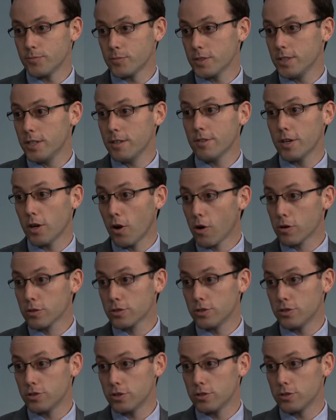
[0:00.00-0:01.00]
giving
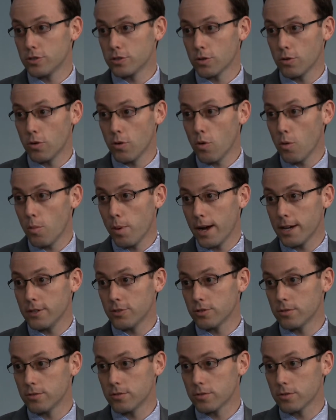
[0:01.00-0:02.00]
oxygen to all
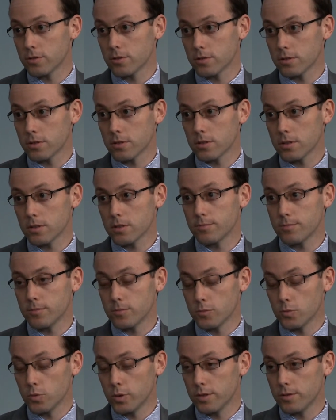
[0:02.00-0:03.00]
patients
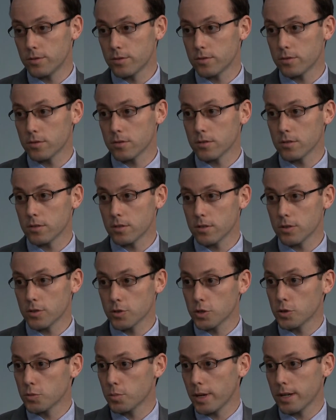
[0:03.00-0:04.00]
with
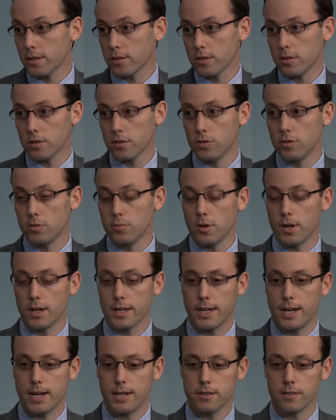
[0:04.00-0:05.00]
suspected acute
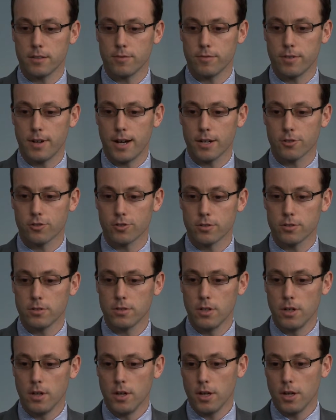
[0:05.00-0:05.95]
myocardial infarction.